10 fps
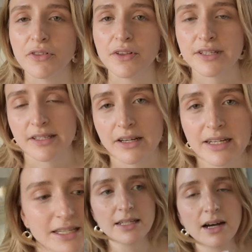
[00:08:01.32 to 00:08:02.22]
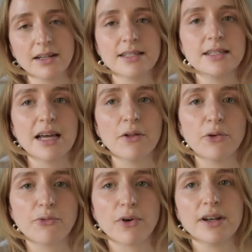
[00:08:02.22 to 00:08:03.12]
than the sides. Cut down
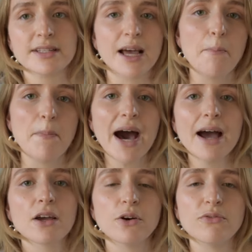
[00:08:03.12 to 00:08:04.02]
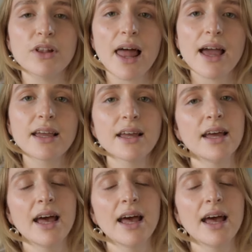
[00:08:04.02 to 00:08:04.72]
the front and back of the leg,